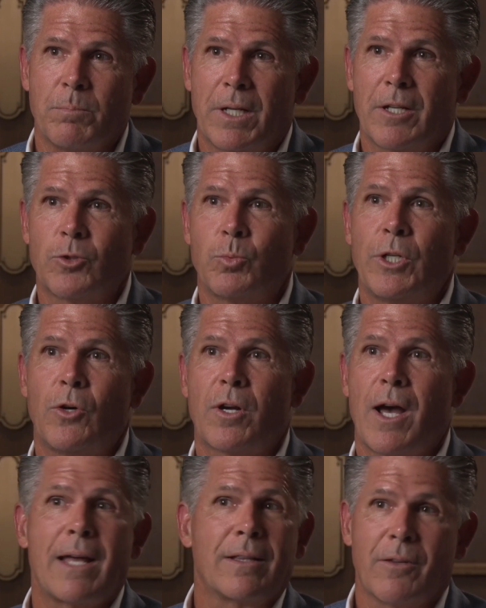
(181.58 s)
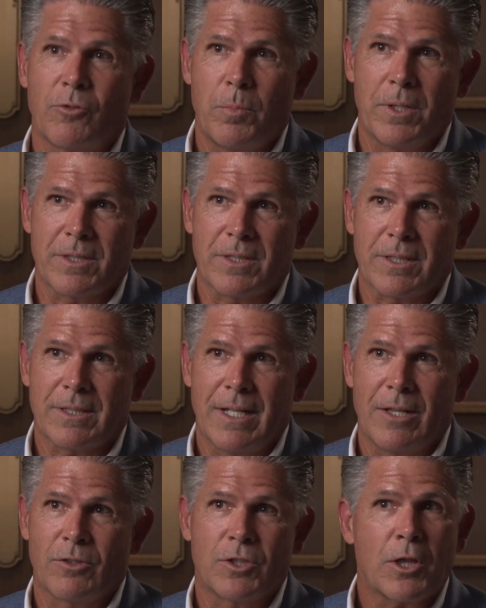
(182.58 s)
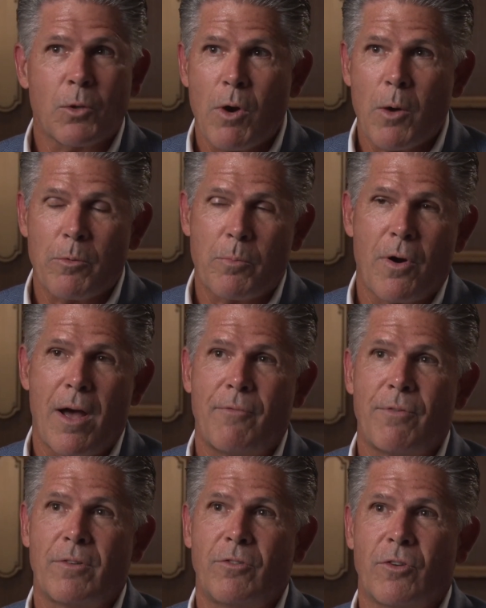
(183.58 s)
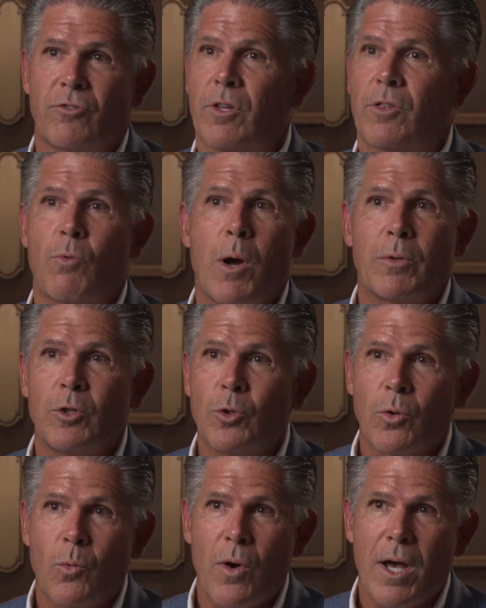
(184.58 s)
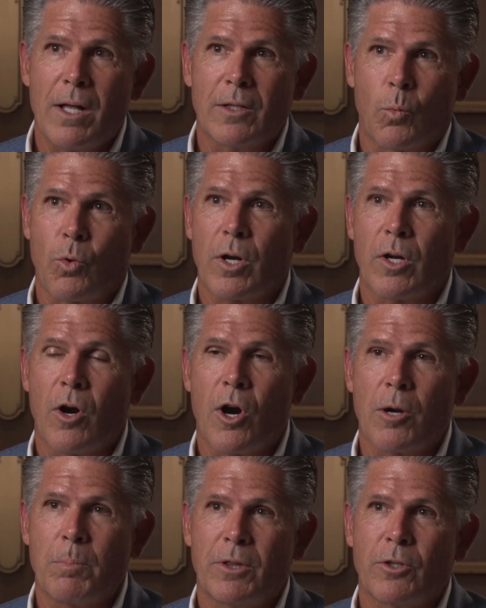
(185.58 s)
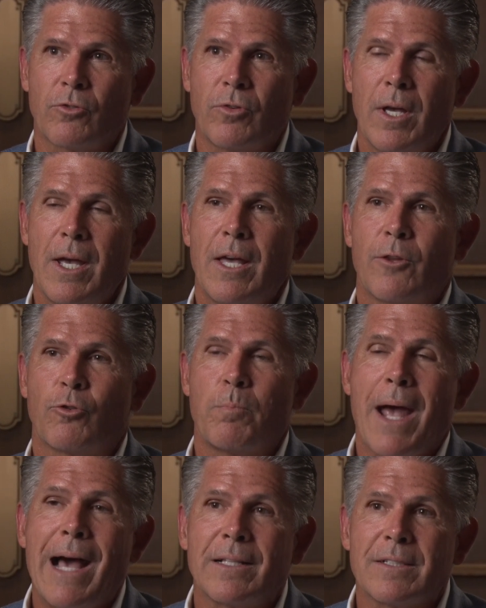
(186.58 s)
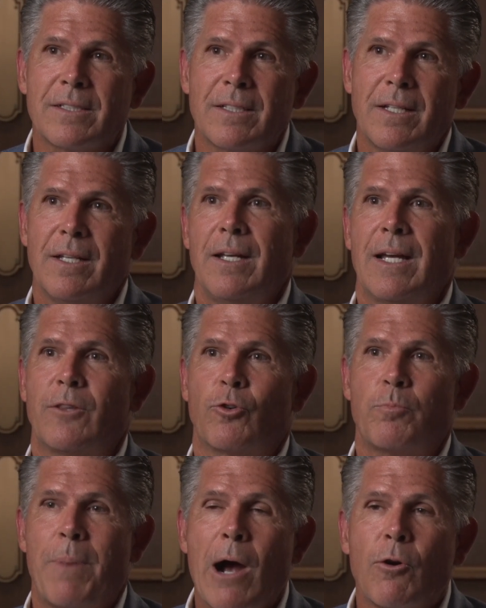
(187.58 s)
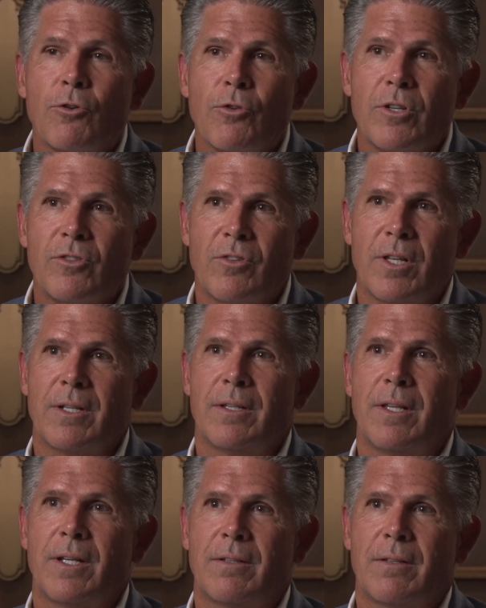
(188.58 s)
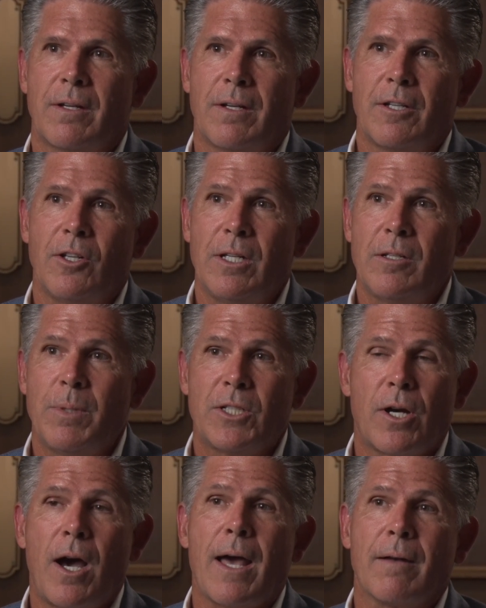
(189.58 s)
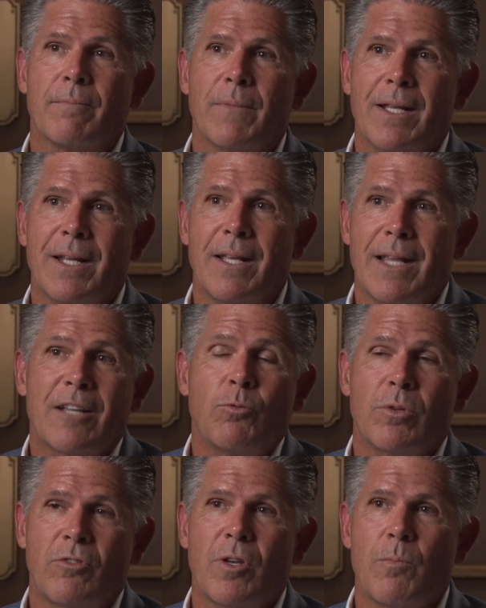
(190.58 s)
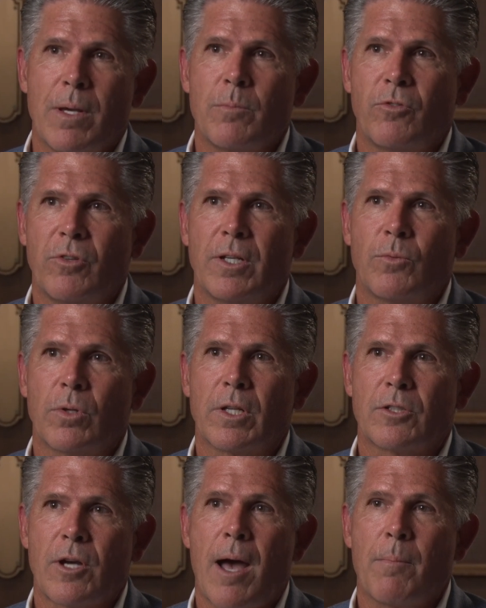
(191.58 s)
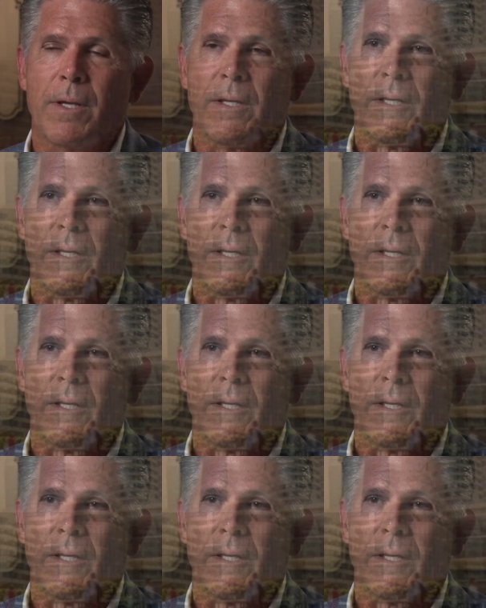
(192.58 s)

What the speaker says: because we know God loves business. And there's nothing wrong with profits, there's nothing wrong with doing well and working hard, but there's balance and there's boundaries that you need to be taught. And that's what CBMC really taught me.